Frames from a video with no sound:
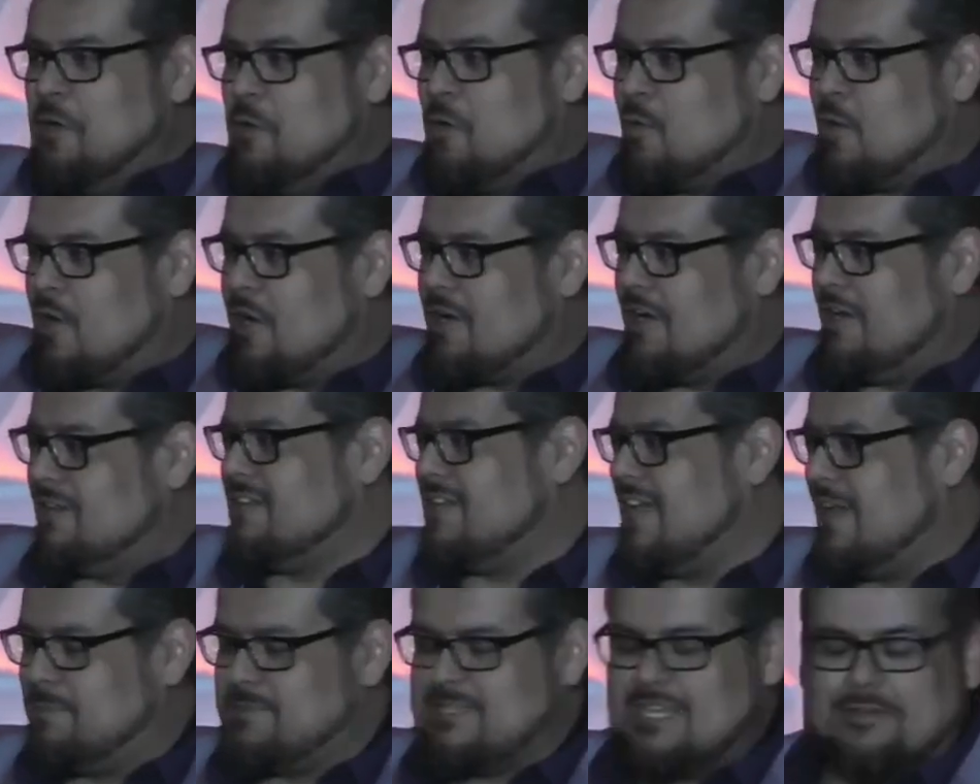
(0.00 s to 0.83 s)
work on
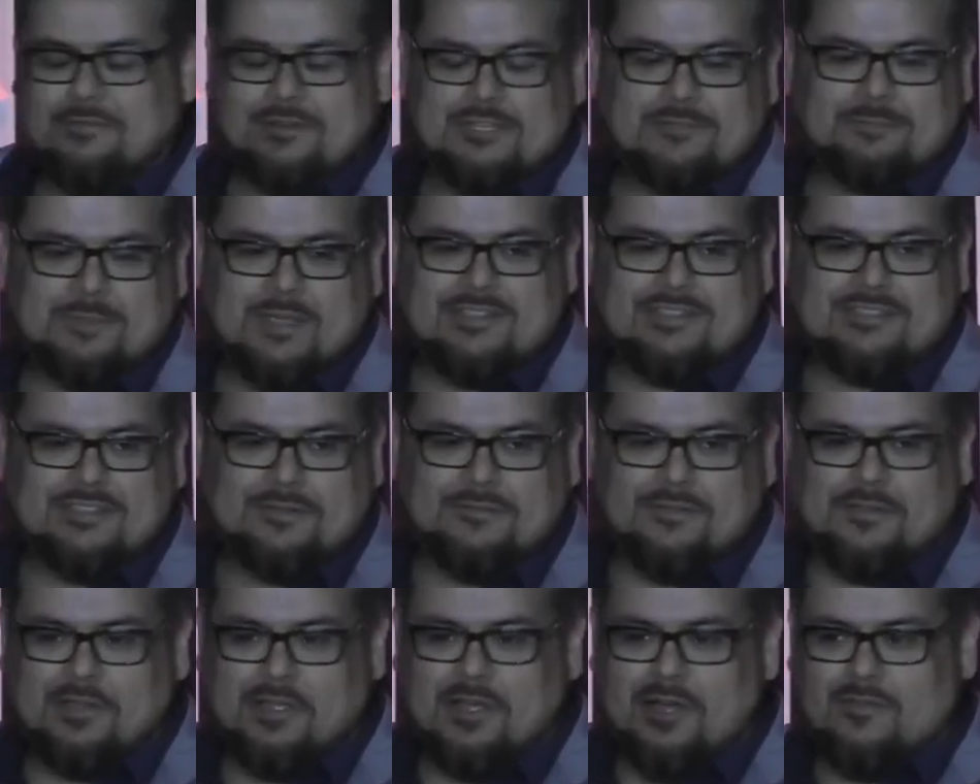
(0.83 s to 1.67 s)
top secret space
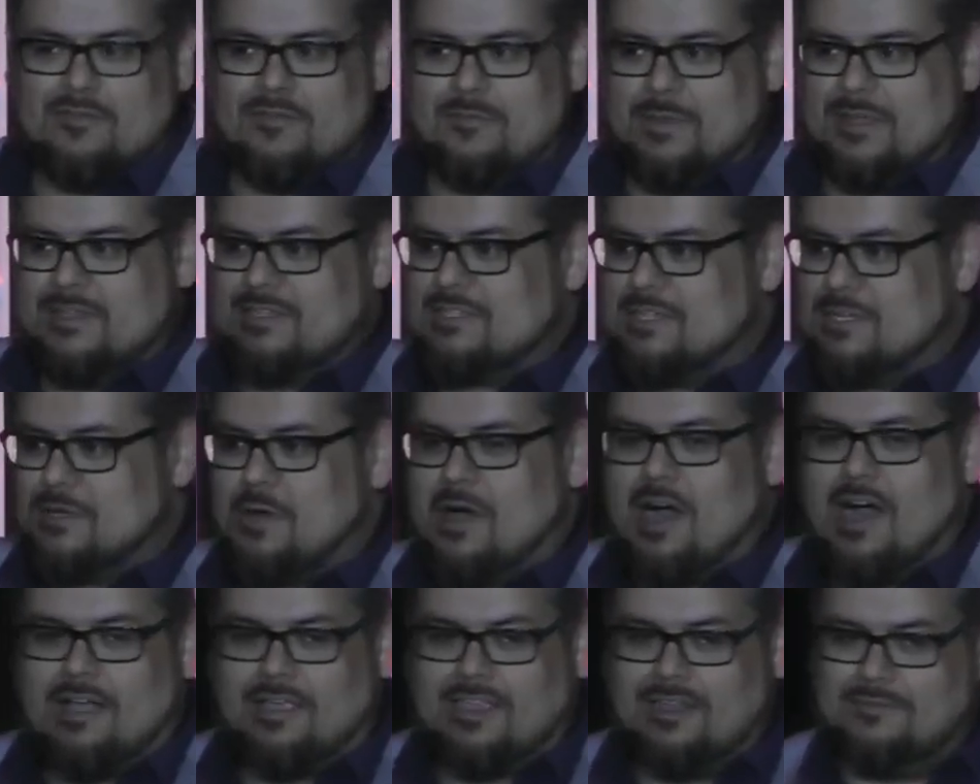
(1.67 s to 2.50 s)
stuff for the government, to
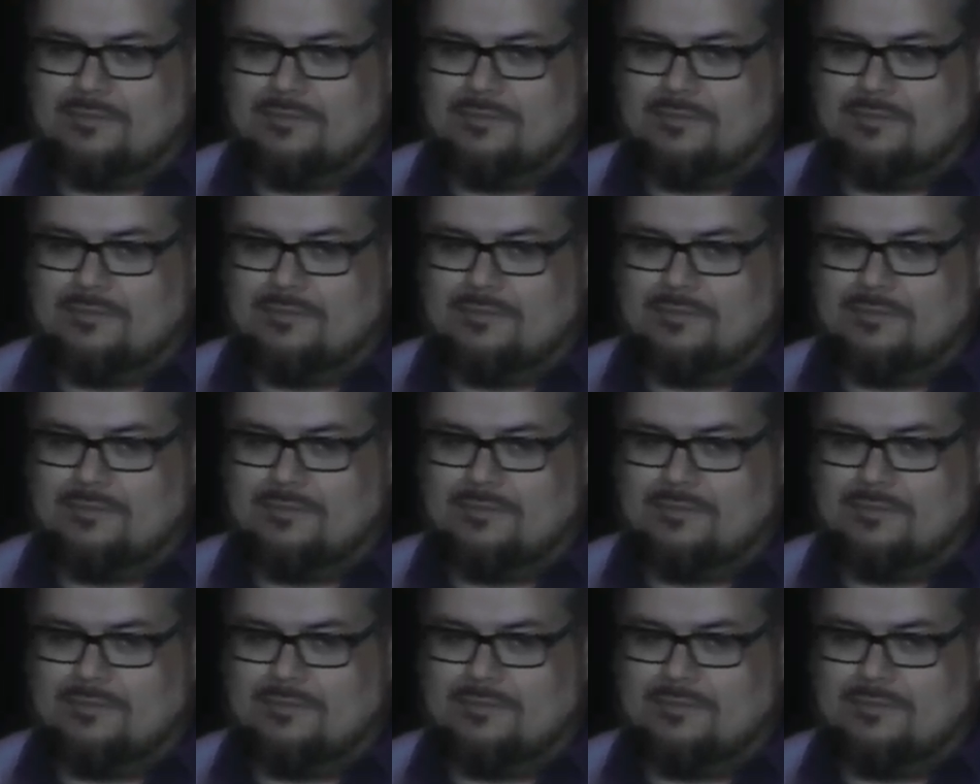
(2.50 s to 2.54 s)
hawking